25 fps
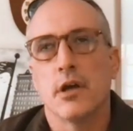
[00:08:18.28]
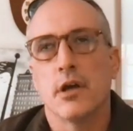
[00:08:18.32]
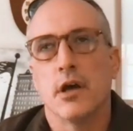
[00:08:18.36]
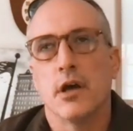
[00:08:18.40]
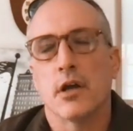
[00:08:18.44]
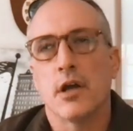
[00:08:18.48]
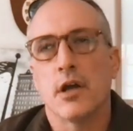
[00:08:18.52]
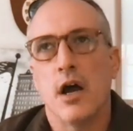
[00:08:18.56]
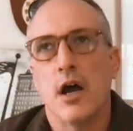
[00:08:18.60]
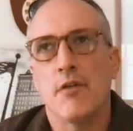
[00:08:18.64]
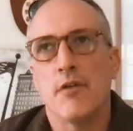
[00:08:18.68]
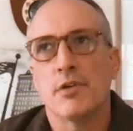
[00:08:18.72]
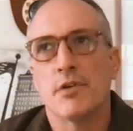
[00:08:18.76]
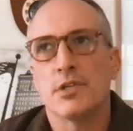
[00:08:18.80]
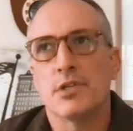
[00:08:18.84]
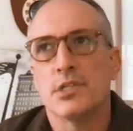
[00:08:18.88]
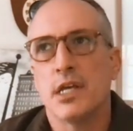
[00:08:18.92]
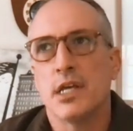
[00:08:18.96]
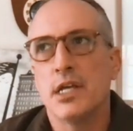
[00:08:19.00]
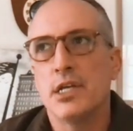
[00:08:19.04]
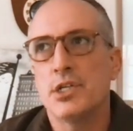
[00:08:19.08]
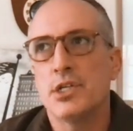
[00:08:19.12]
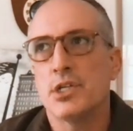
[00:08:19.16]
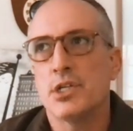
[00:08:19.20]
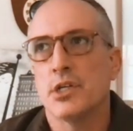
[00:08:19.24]

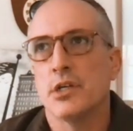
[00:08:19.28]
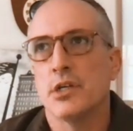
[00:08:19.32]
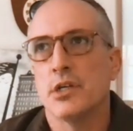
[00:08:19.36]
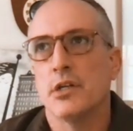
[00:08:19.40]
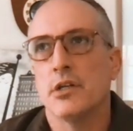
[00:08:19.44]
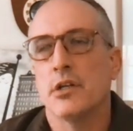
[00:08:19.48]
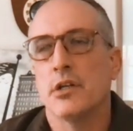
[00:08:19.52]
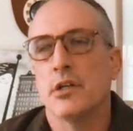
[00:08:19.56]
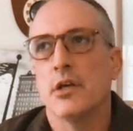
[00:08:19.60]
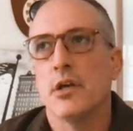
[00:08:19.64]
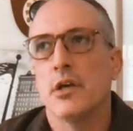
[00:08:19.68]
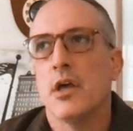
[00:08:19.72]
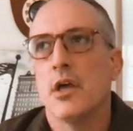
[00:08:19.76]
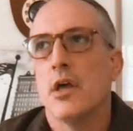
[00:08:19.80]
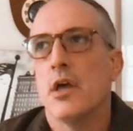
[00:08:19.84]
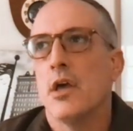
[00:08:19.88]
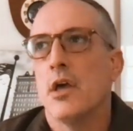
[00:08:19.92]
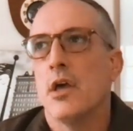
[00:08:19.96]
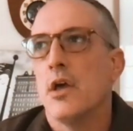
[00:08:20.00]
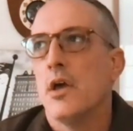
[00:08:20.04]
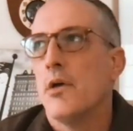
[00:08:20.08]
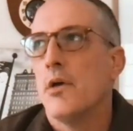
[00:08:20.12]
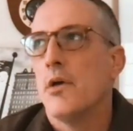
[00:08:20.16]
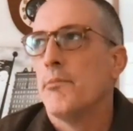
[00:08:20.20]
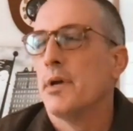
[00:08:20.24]
conversation,
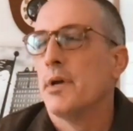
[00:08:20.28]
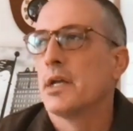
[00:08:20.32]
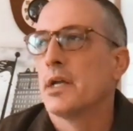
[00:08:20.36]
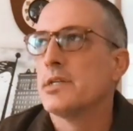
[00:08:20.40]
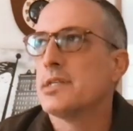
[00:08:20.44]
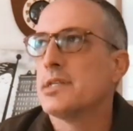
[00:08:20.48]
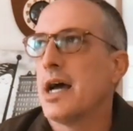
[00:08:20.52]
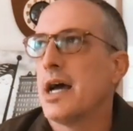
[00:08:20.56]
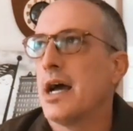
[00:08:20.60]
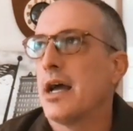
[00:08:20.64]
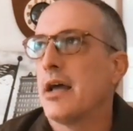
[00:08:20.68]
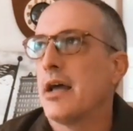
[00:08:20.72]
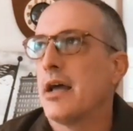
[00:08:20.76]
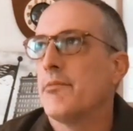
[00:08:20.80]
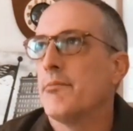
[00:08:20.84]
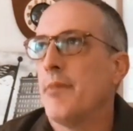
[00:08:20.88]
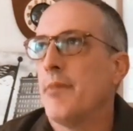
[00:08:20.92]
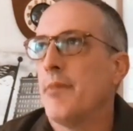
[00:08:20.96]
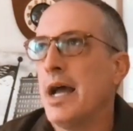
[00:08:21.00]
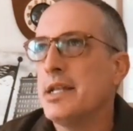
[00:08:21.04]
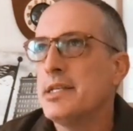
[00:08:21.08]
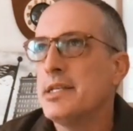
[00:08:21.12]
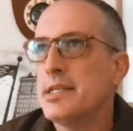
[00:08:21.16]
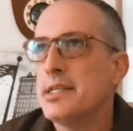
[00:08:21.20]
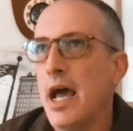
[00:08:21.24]
because
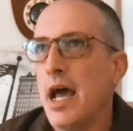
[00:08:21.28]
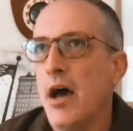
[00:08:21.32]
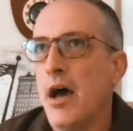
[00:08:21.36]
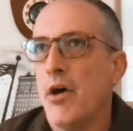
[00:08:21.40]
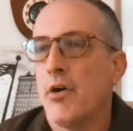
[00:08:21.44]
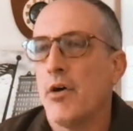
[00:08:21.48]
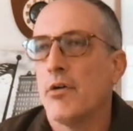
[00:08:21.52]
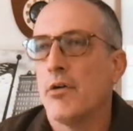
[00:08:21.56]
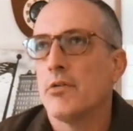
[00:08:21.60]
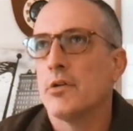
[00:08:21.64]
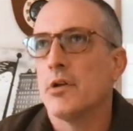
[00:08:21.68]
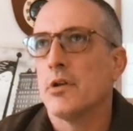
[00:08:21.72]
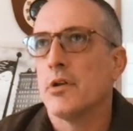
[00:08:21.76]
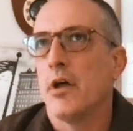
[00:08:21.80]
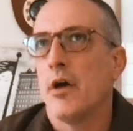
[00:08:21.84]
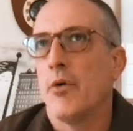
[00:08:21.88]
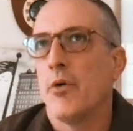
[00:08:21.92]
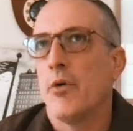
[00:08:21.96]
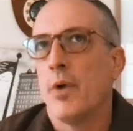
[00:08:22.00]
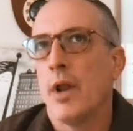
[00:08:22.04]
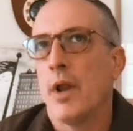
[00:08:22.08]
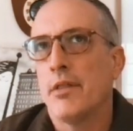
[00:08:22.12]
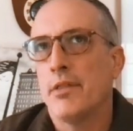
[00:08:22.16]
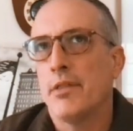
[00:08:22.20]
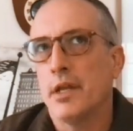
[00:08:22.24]
my doubt,
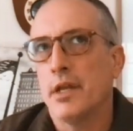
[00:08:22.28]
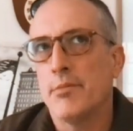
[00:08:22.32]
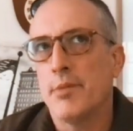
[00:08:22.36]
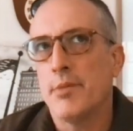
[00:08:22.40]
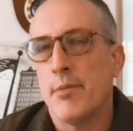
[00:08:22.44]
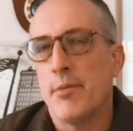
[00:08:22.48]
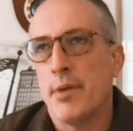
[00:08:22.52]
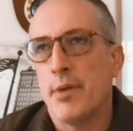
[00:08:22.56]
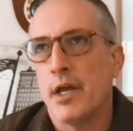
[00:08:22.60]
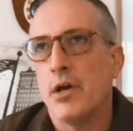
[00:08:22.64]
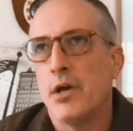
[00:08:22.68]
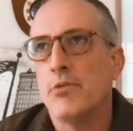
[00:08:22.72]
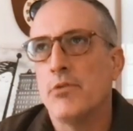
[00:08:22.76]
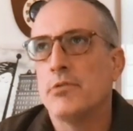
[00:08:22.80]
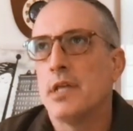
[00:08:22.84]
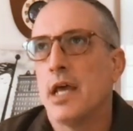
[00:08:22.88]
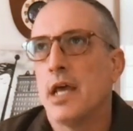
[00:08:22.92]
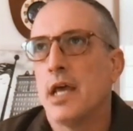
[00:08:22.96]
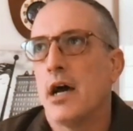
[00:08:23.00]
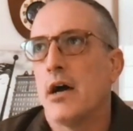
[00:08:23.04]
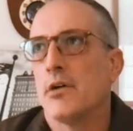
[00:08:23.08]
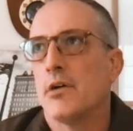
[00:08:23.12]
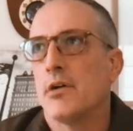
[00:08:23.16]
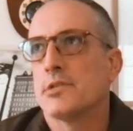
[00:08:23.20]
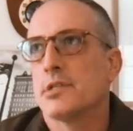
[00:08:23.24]
when I think about my own
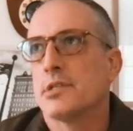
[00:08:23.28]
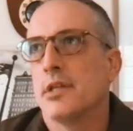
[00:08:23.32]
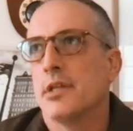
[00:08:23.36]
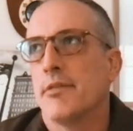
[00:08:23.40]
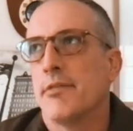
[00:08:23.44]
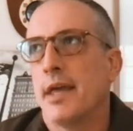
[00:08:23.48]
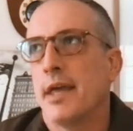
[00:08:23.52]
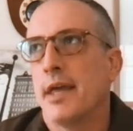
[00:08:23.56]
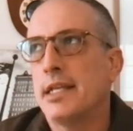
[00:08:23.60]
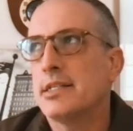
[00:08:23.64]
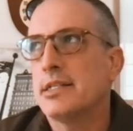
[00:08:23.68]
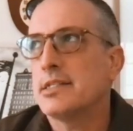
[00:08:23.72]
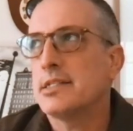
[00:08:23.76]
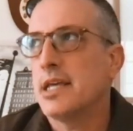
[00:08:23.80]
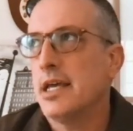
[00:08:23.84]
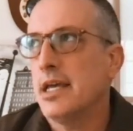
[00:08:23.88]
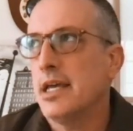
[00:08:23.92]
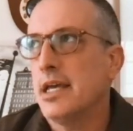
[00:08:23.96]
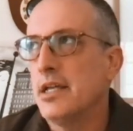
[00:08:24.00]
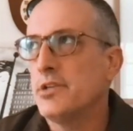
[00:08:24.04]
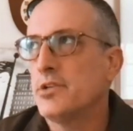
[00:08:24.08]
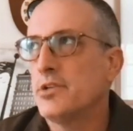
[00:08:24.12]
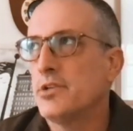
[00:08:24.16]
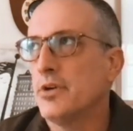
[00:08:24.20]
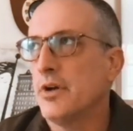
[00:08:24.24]
doubts, they
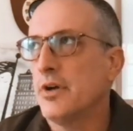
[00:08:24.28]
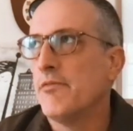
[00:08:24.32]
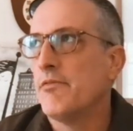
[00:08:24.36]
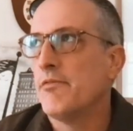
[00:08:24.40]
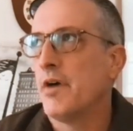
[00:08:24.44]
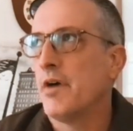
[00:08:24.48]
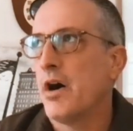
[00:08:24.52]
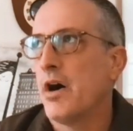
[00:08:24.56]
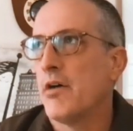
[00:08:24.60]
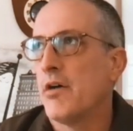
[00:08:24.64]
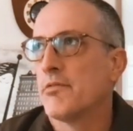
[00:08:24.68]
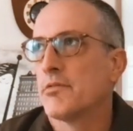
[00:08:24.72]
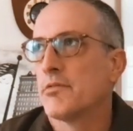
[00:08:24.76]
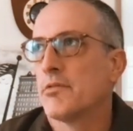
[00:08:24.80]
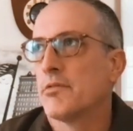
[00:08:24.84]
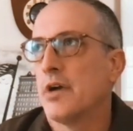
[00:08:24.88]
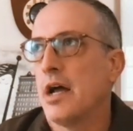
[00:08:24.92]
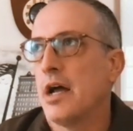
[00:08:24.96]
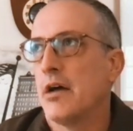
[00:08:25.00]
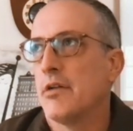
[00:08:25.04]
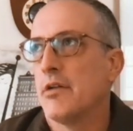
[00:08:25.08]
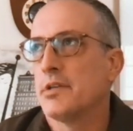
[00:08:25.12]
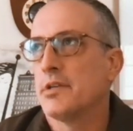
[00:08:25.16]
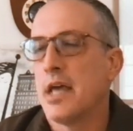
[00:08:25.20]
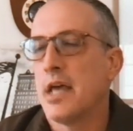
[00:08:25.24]
tend to revolve
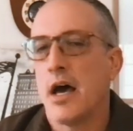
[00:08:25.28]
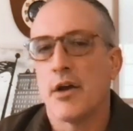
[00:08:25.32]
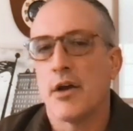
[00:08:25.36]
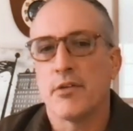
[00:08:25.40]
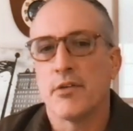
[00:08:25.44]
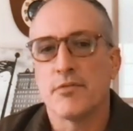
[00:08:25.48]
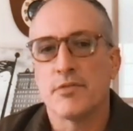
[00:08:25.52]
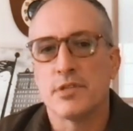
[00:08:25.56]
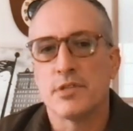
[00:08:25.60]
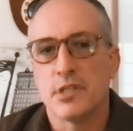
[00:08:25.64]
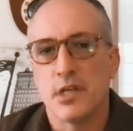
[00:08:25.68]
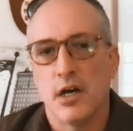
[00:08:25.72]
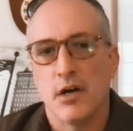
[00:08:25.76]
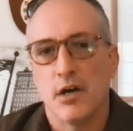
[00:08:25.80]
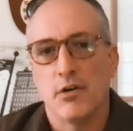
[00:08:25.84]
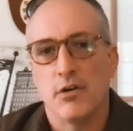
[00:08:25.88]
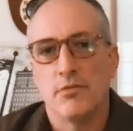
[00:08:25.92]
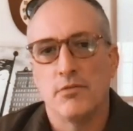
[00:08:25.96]
around doubt of self.